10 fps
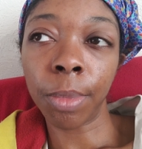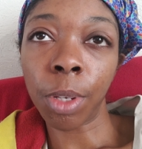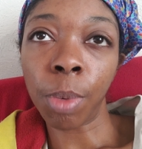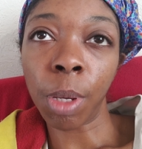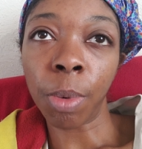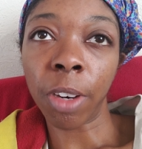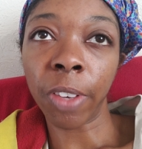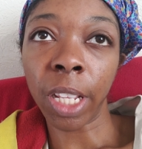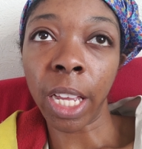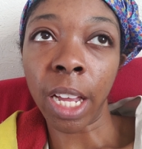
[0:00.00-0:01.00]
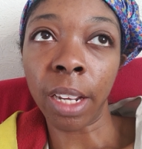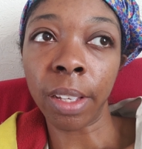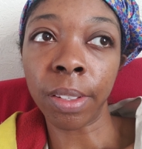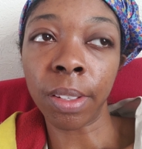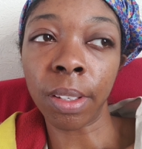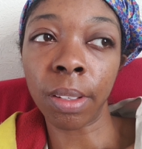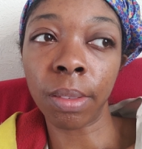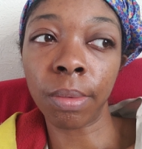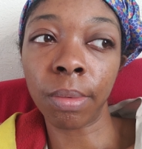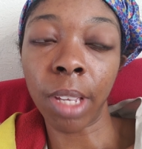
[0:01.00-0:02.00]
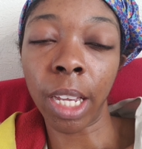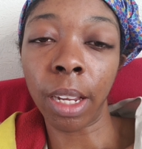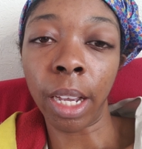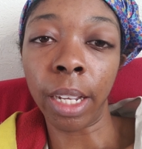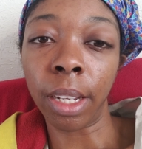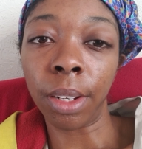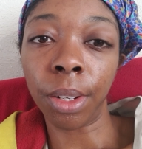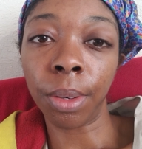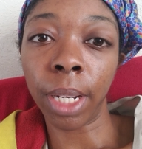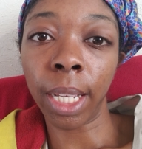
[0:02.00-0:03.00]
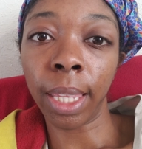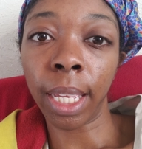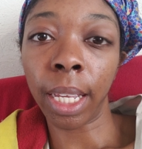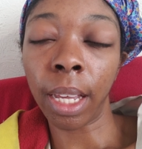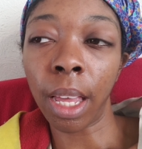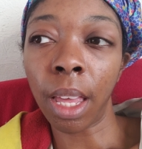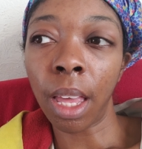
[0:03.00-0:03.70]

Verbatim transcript: to be perfectly honest. I I didn't do anything.